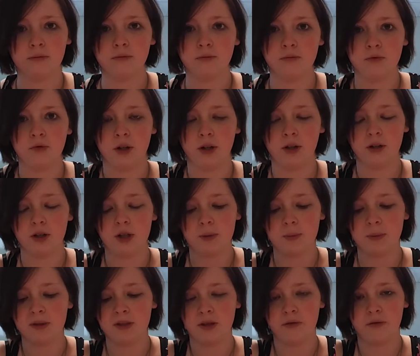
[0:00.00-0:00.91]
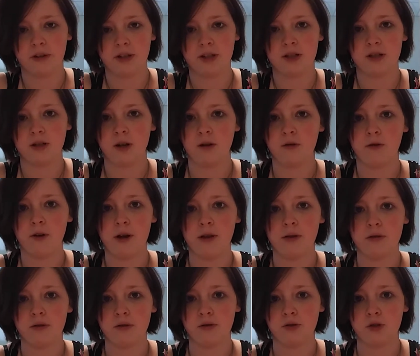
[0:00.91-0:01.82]
gender specific stuff
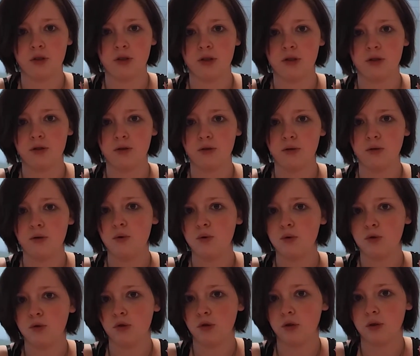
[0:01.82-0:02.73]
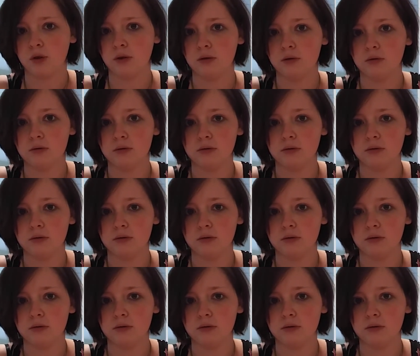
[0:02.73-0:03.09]
rather than just neutral.